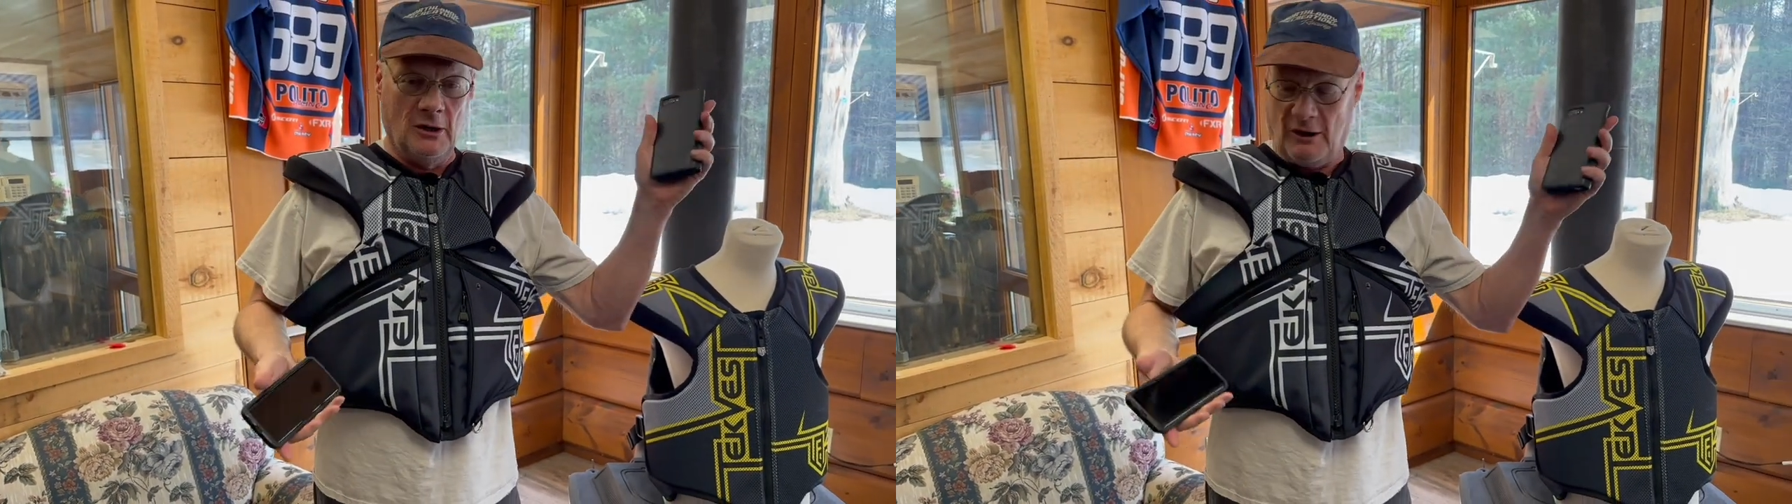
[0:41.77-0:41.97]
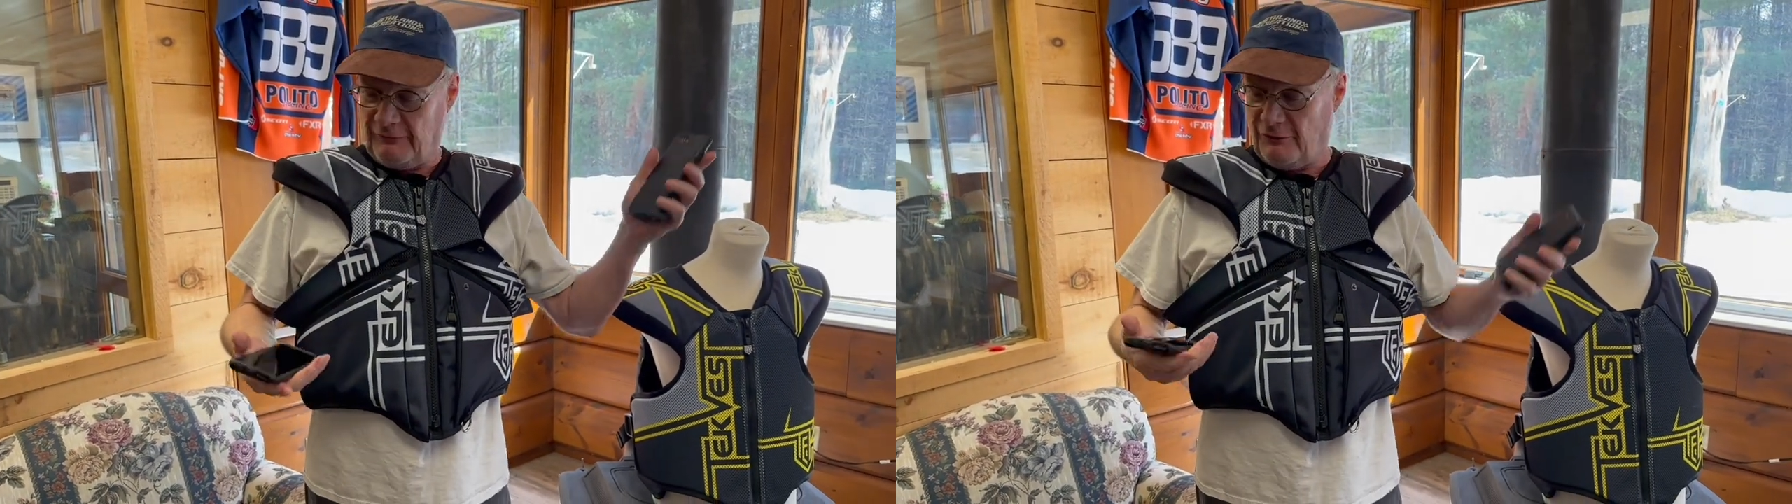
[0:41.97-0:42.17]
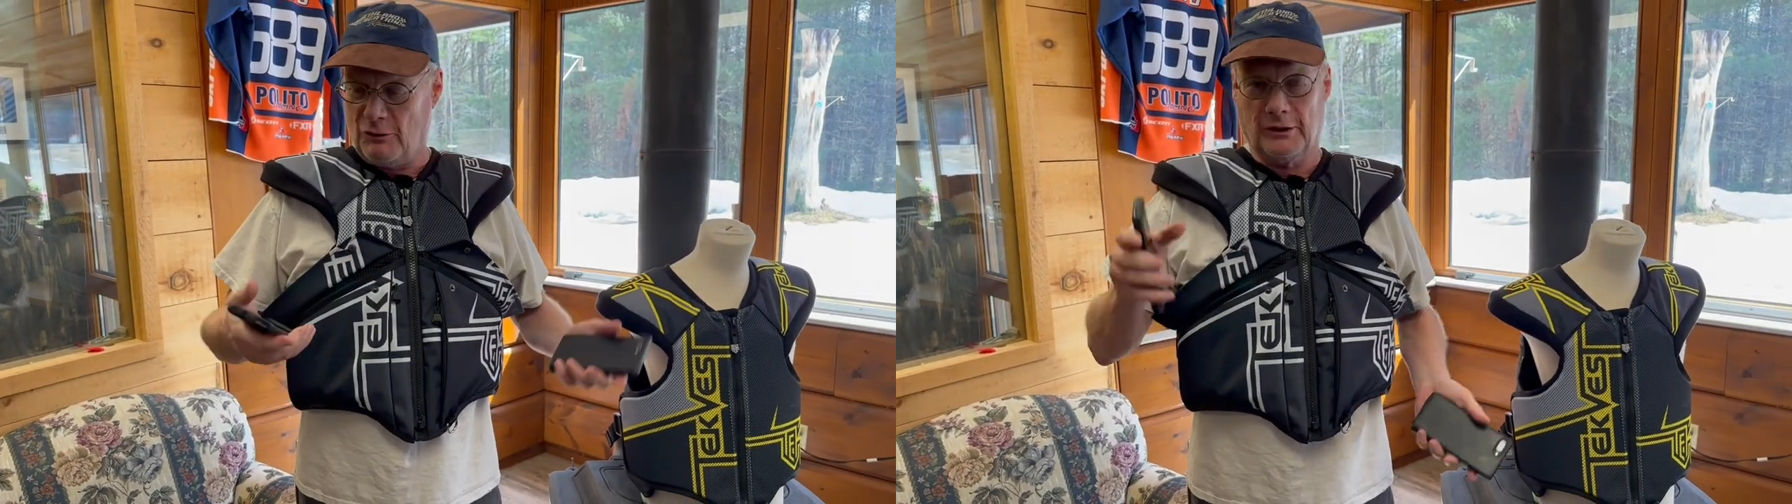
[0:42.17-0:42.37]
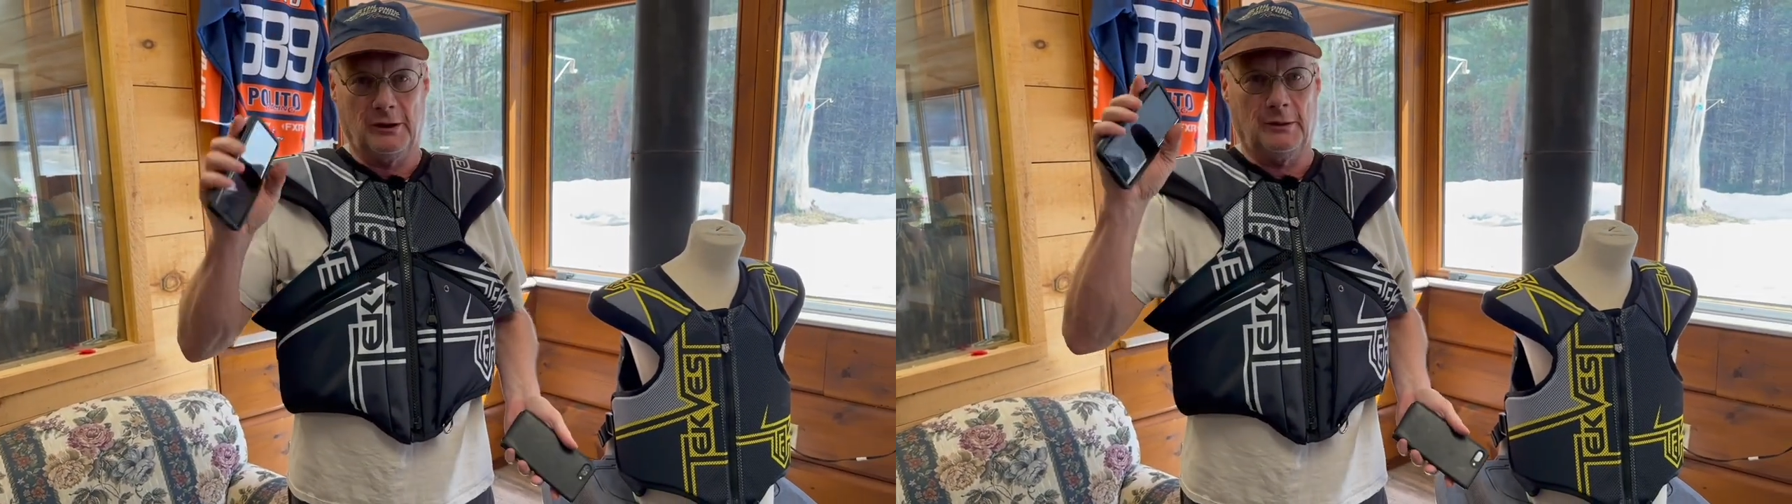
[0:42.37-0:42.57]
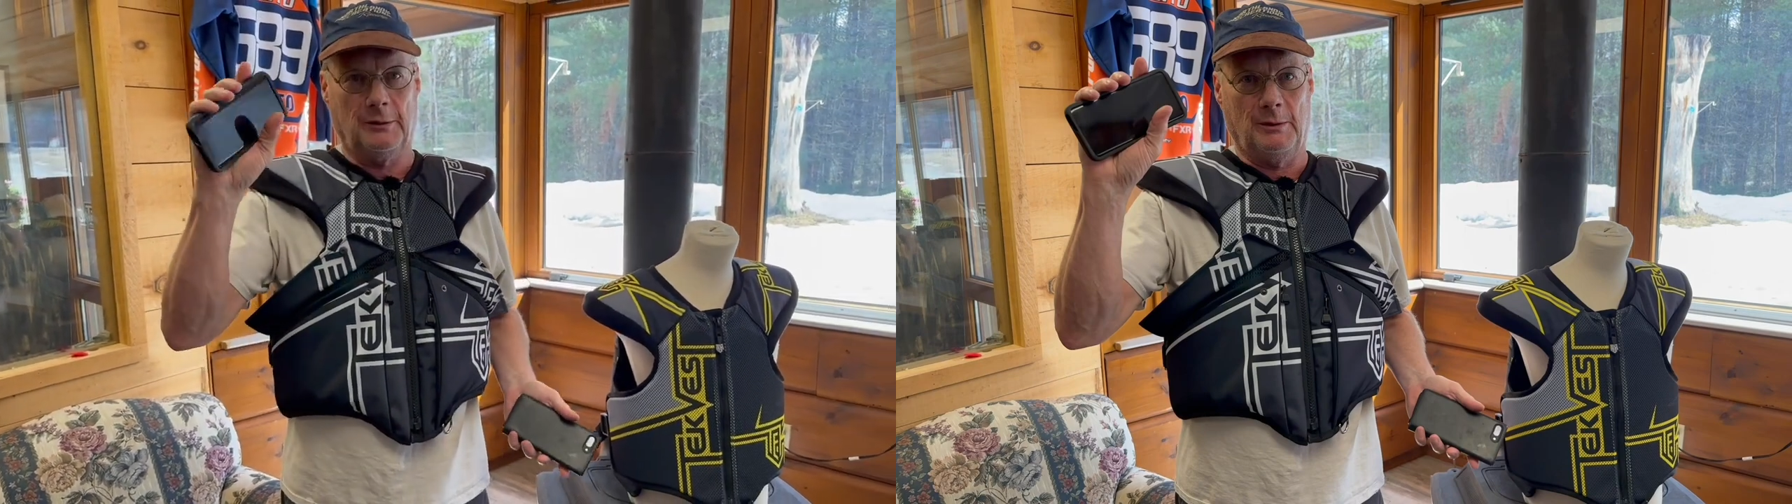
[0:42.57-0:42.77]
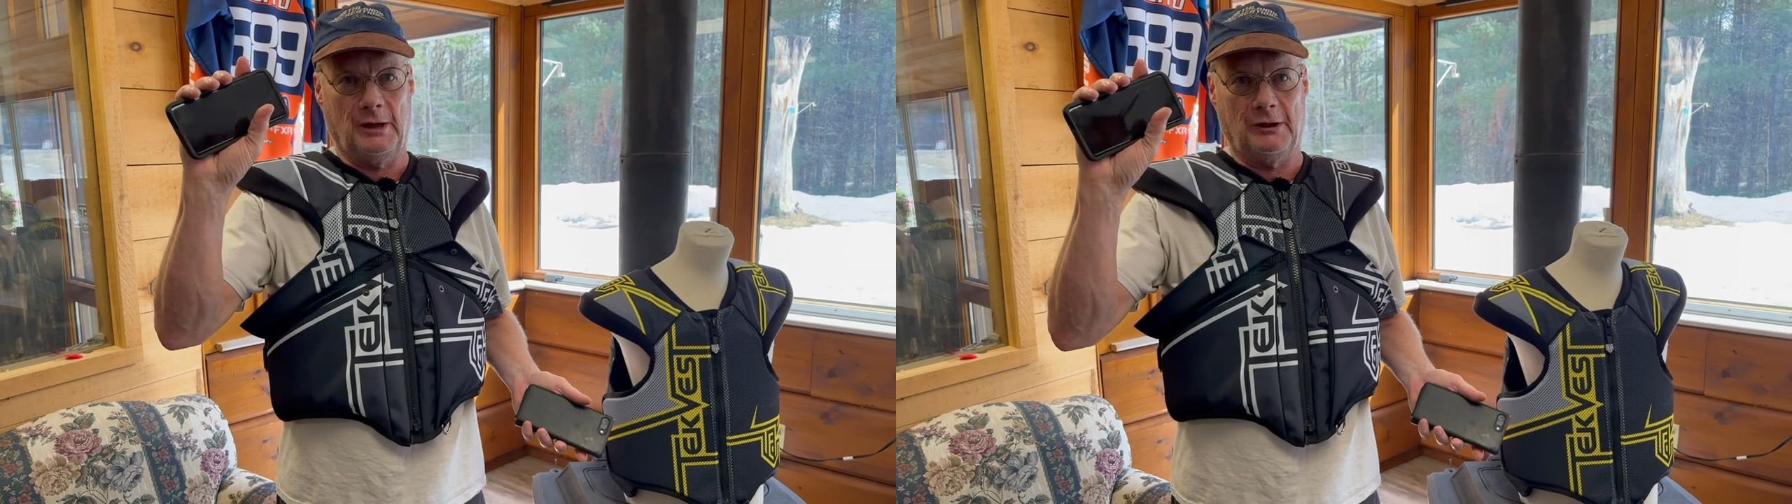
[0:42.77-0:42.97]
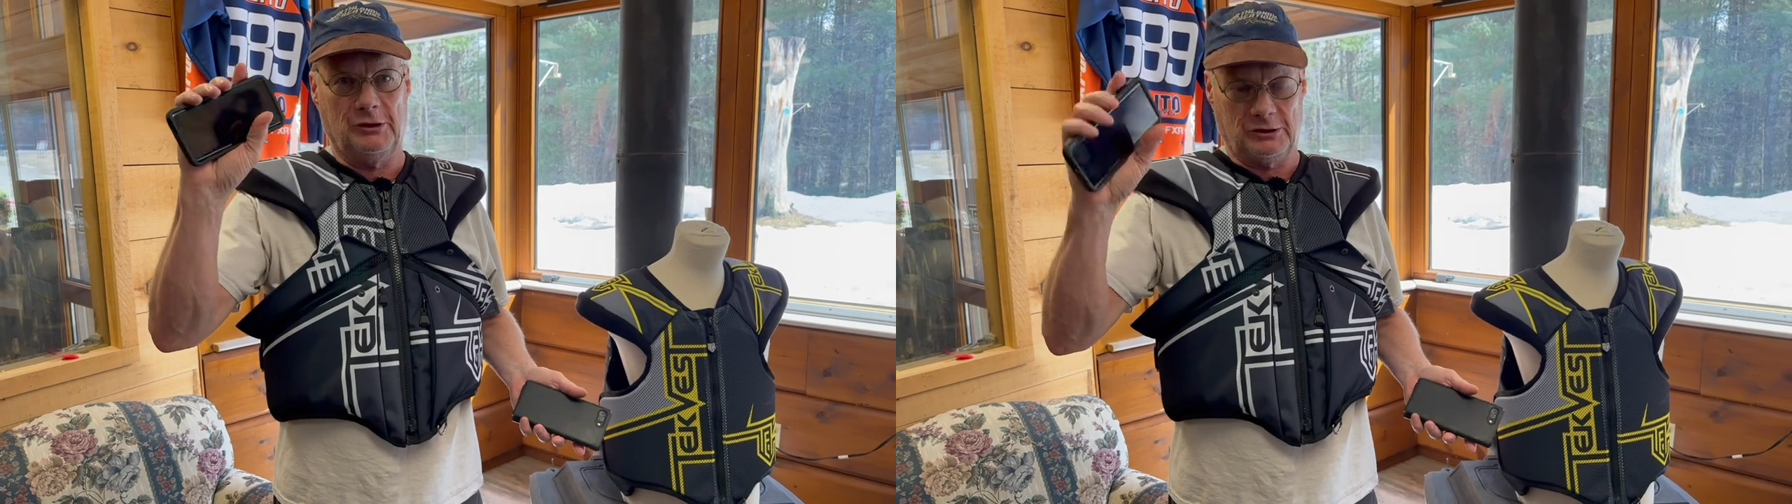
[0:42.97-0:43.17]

a phone and a, a battery